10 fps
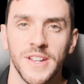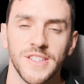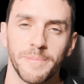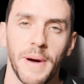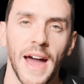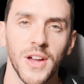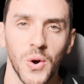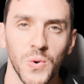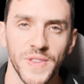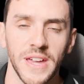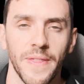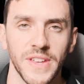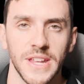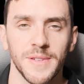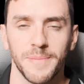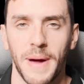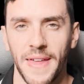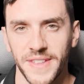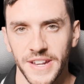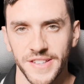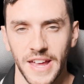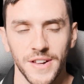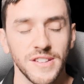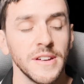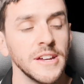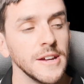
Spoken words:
to buy only on the dips, buy at the discounts.